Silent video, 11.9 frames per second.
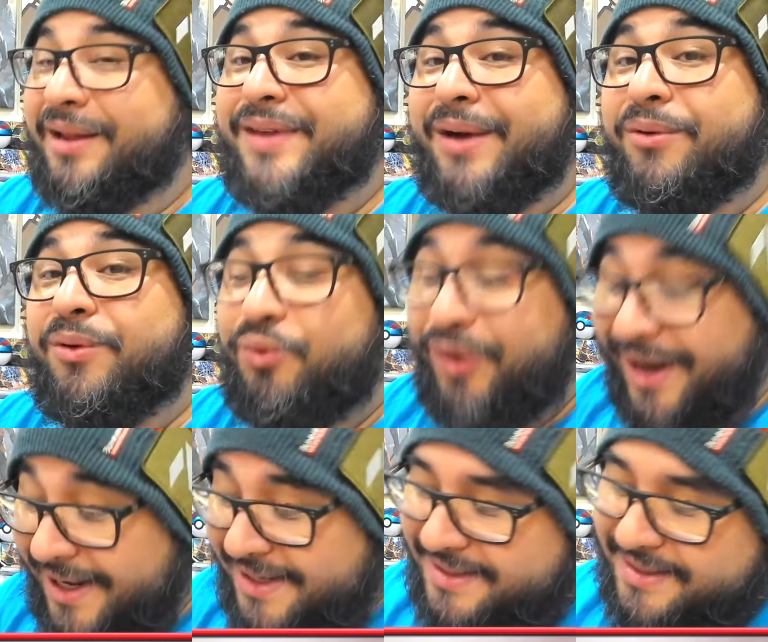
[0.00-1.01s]
that will really
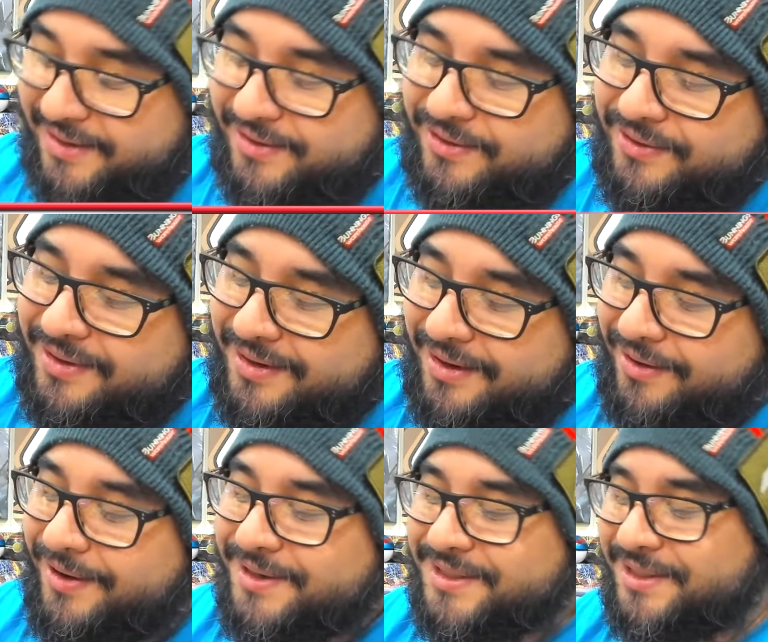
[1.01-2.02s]
sell,
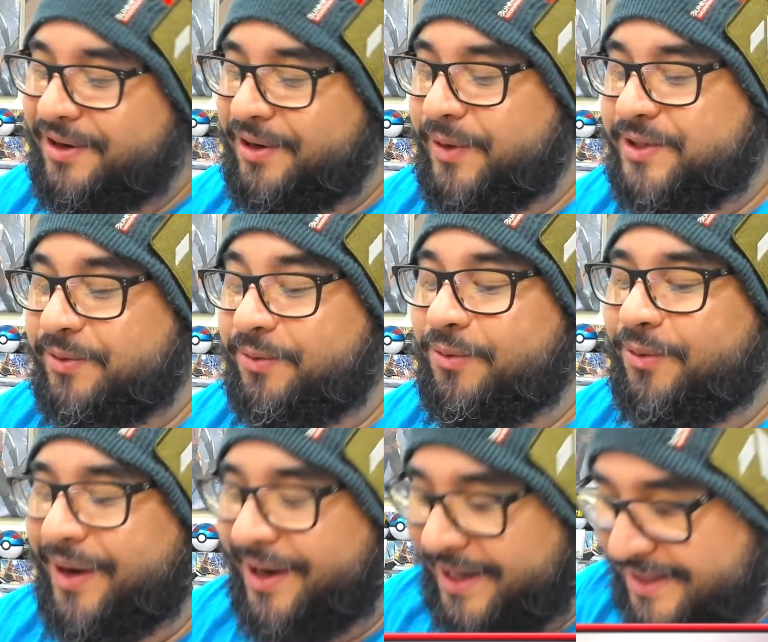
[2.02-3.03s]
Ursa Luna, which will
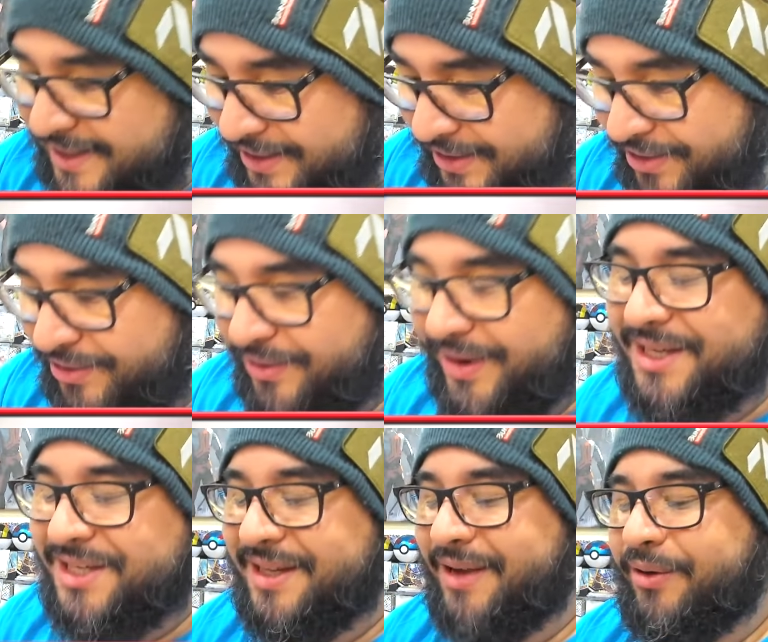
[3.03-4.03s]
really sell, Greninja,
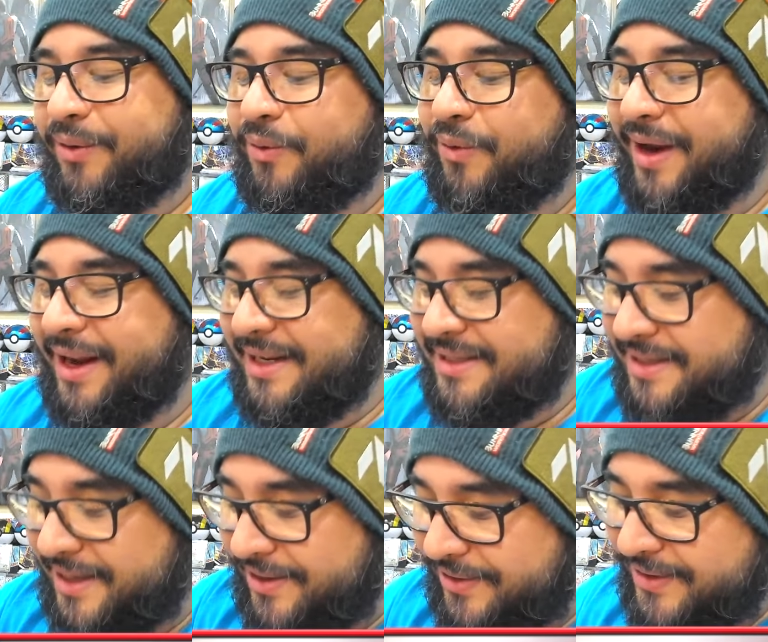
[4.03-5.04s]
that will really
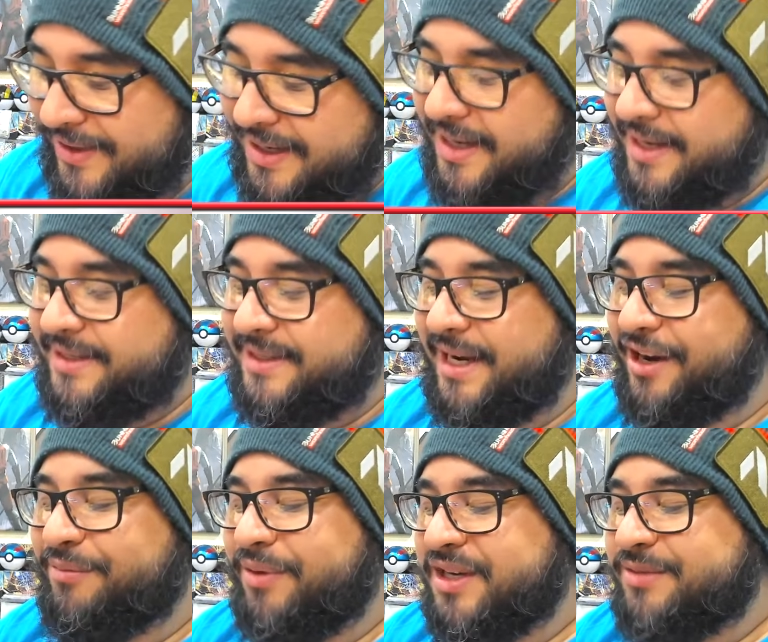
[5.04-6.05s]
sell, Secret
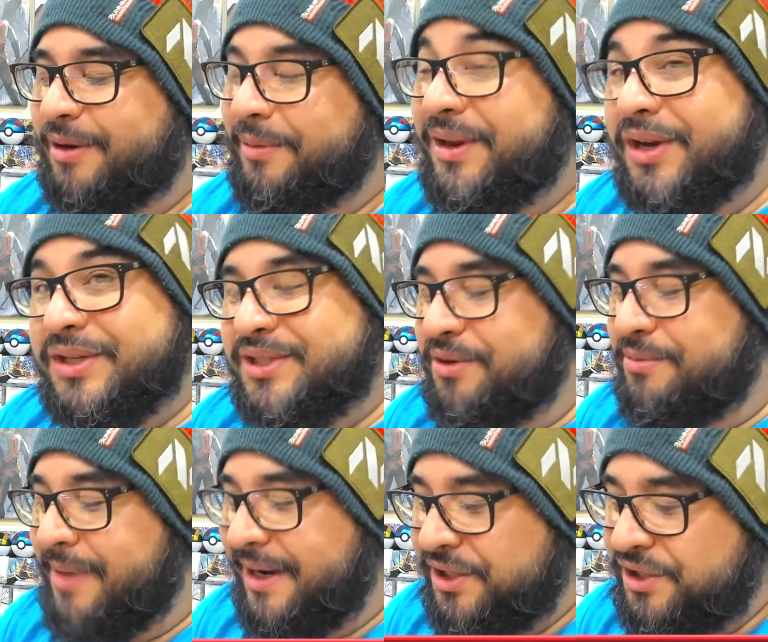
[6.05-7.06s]
Box, probably not so
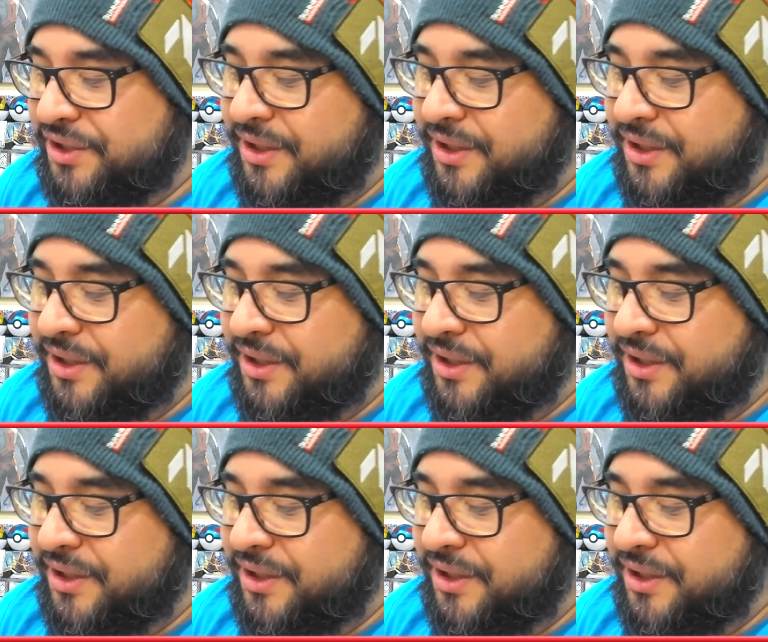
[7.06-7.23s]
much,